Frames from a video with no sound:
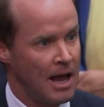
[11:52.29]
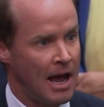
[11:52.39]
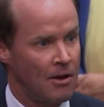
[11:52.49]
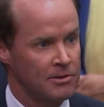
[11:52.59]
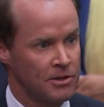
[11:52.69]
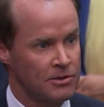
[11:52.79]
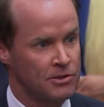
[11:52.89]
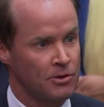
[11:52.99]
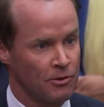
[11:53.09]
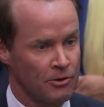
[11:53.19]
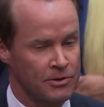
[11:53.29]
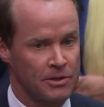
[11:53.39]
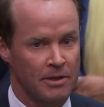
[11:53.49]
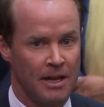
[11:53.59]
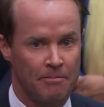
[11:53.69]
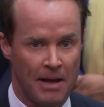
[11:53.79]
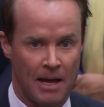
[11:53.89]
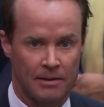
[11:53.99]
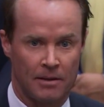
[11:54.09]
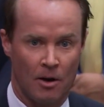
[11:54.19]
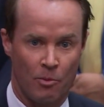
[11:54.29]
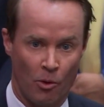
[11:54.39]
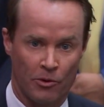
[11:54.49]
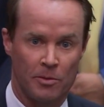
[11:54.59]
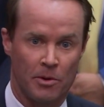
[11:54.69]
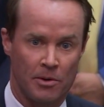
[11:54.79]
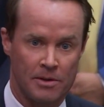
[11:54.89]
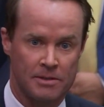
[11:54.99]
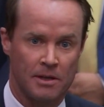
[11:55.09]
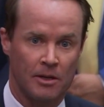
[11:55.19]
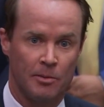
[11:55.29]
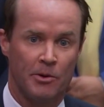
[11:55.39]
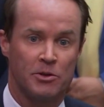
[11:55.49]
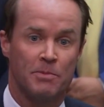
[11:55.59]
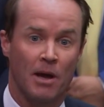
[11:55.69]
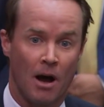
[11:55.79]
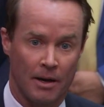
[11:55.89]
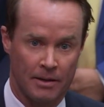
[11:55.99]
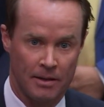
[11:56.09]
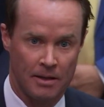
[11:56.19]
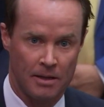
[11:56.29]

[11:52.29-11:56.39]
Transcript: How has this surge impacted our border communities and communities beyond?